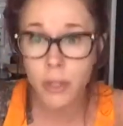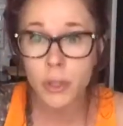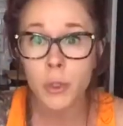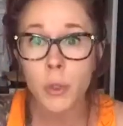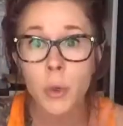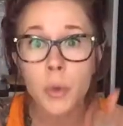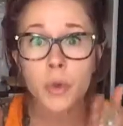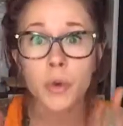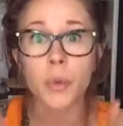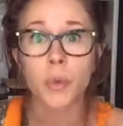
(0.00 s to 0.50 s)
and
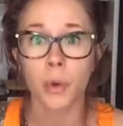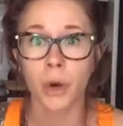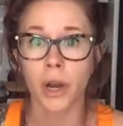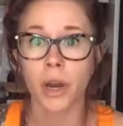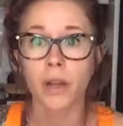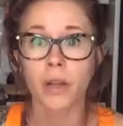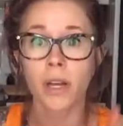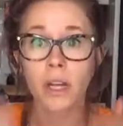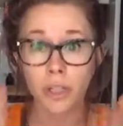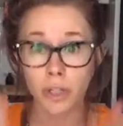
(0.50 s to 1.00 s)
do the
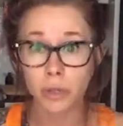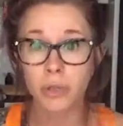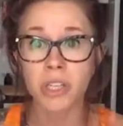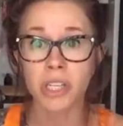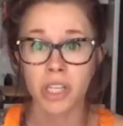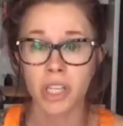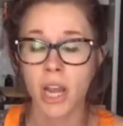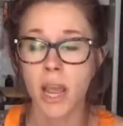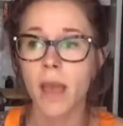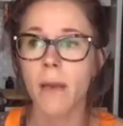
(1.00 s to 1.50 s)
work, do the
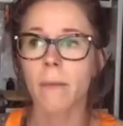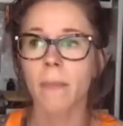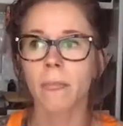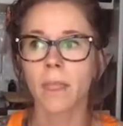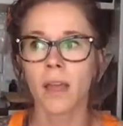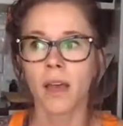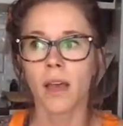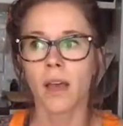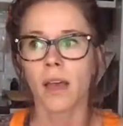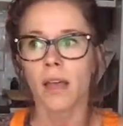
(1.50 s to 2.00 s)
shit,
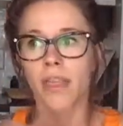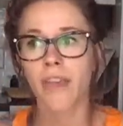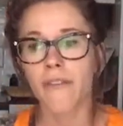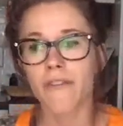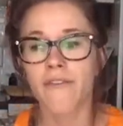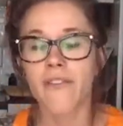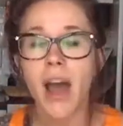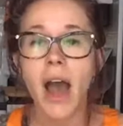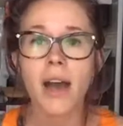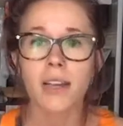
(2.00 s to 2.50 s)
the
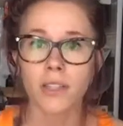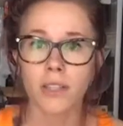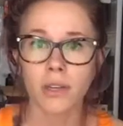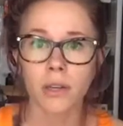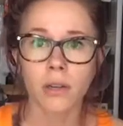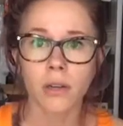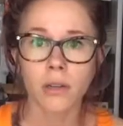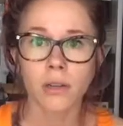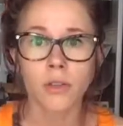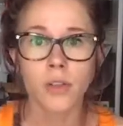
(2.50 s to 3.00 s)

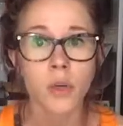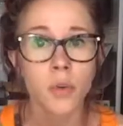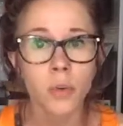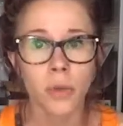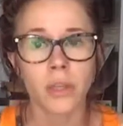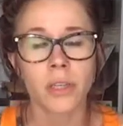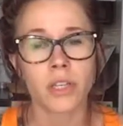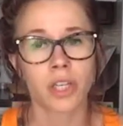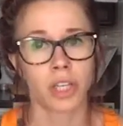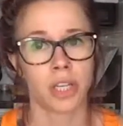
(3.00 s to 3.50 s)
faster you
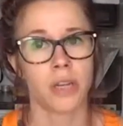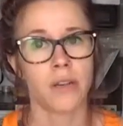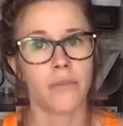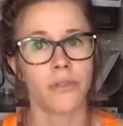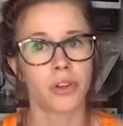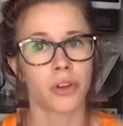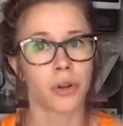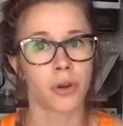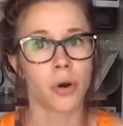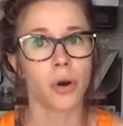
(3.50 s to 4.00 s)
will achieve
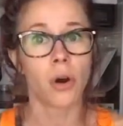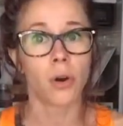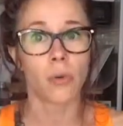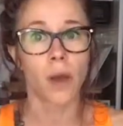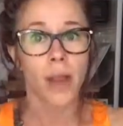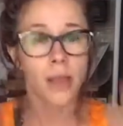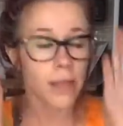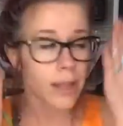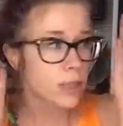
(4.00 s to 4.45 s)
your goal, right?